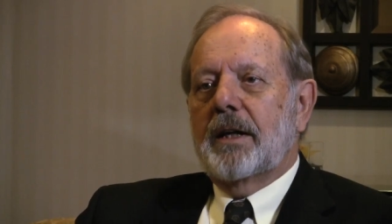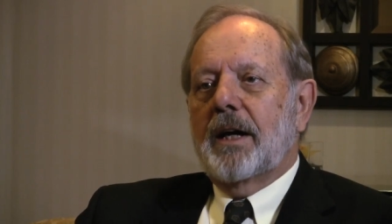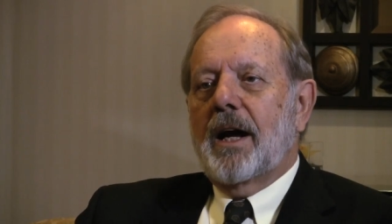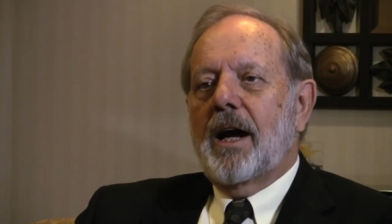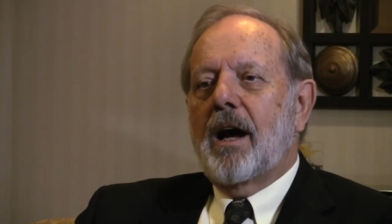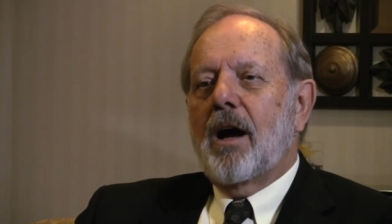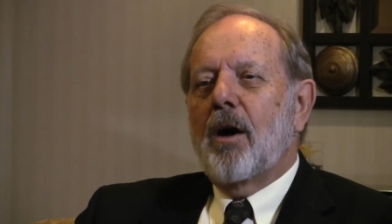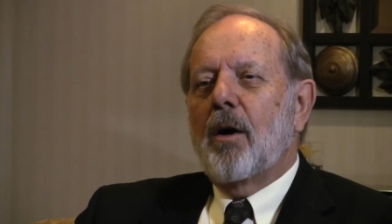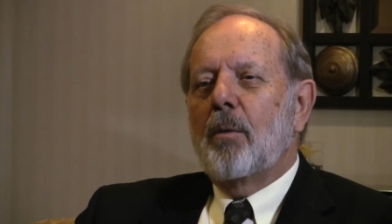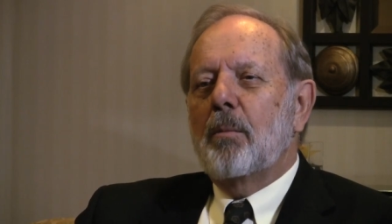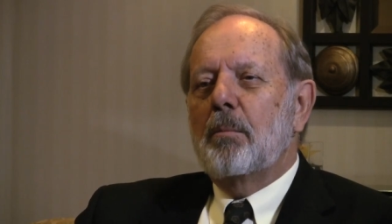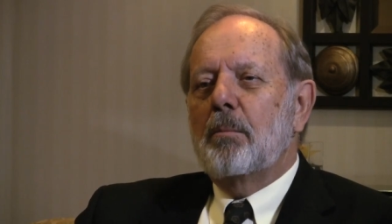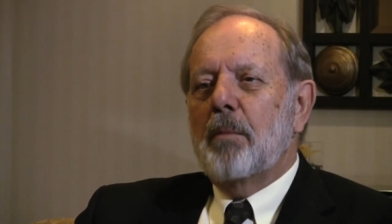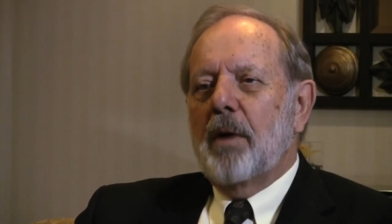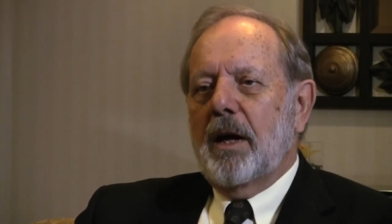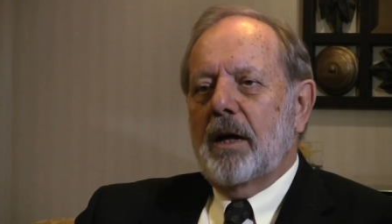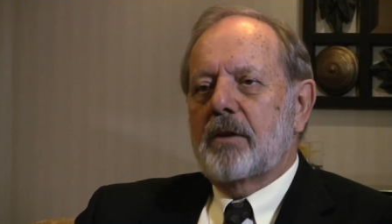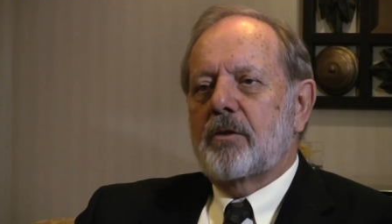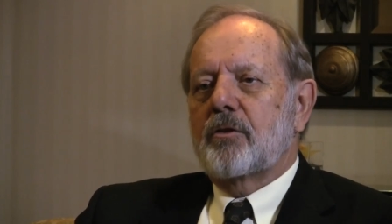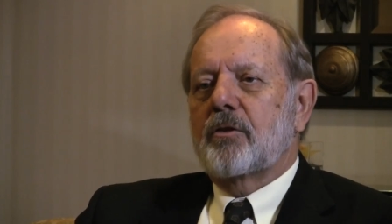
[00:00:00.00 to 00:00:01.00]
How
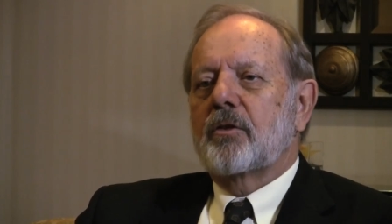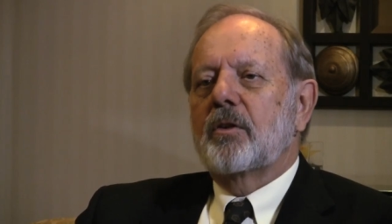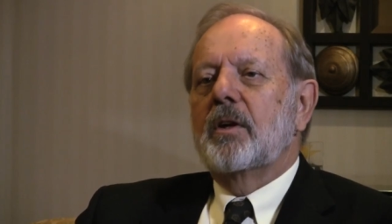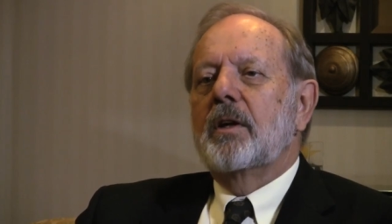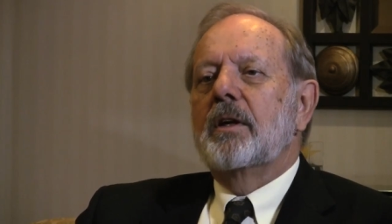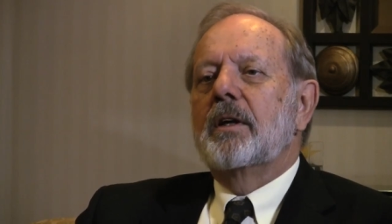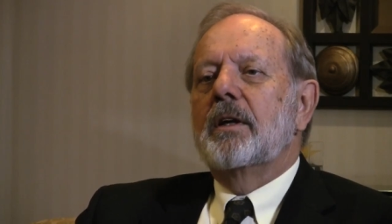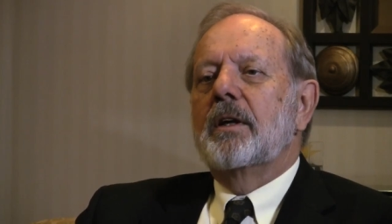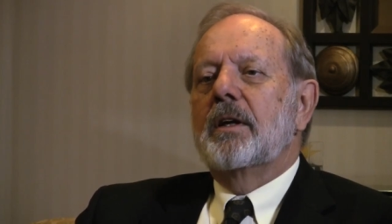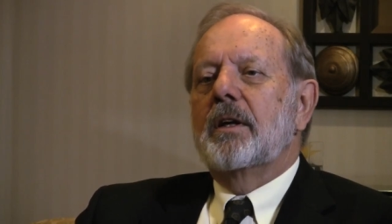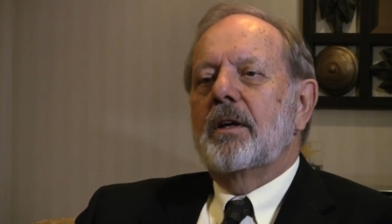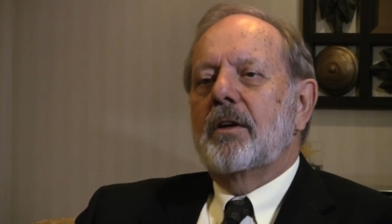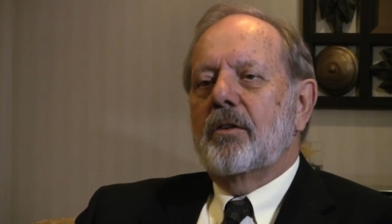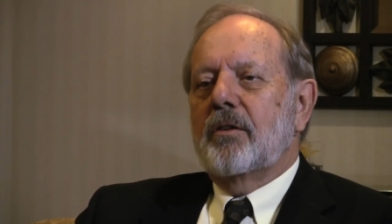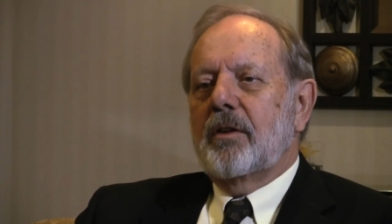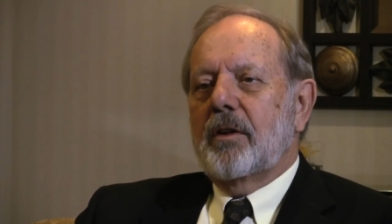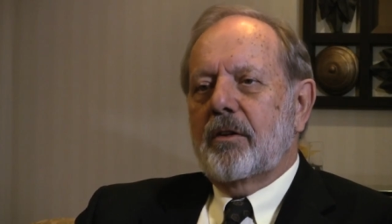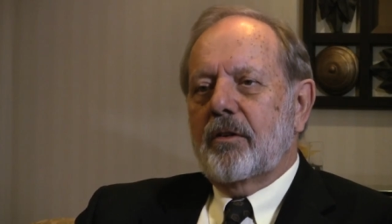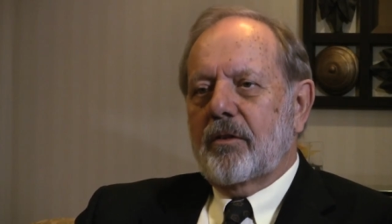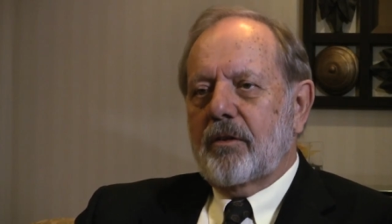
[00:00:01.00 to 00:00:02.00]
much
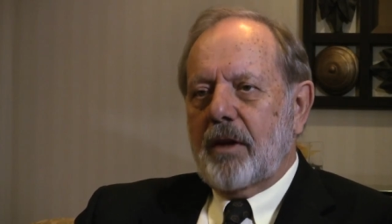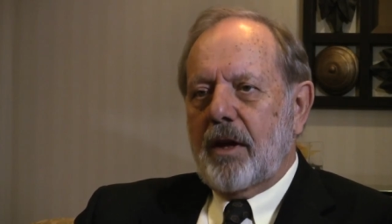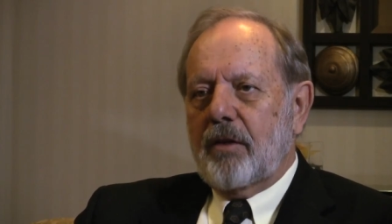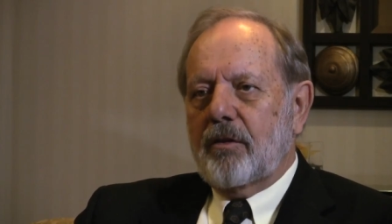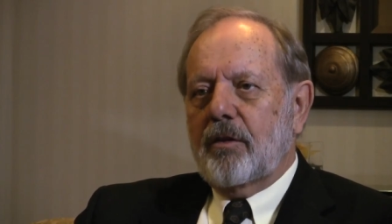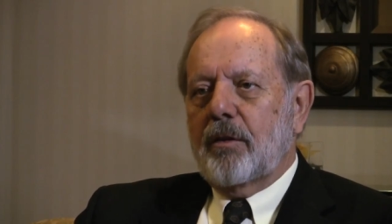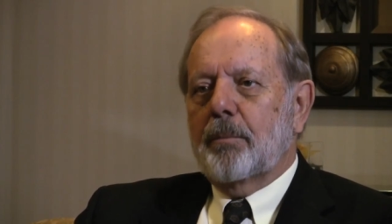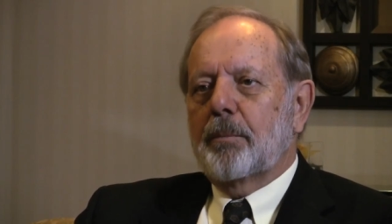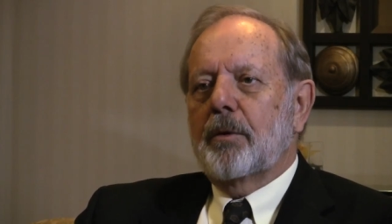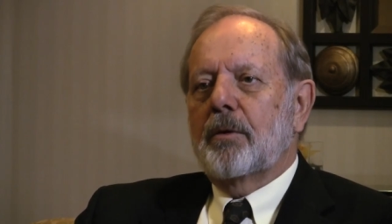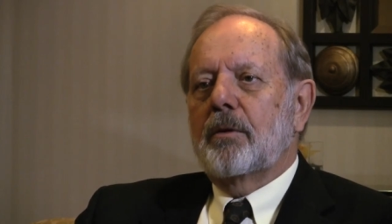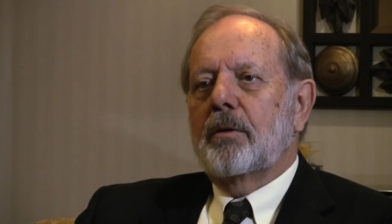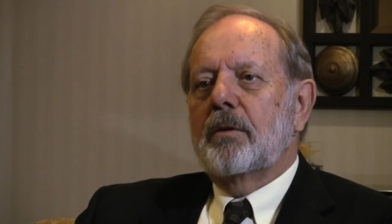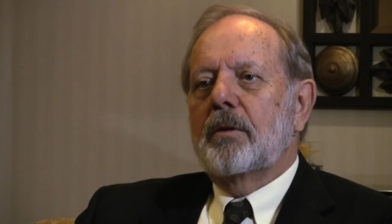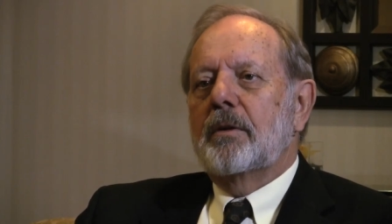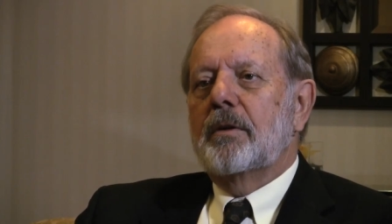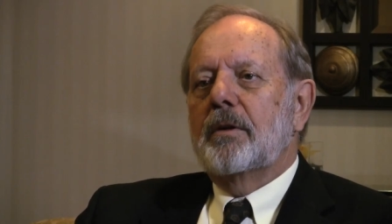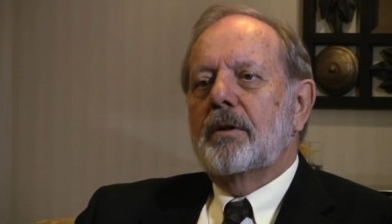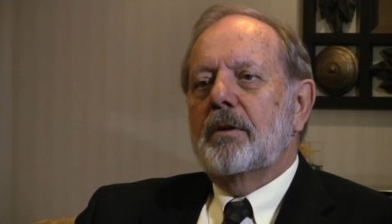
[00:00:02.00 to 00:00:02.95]
is accessible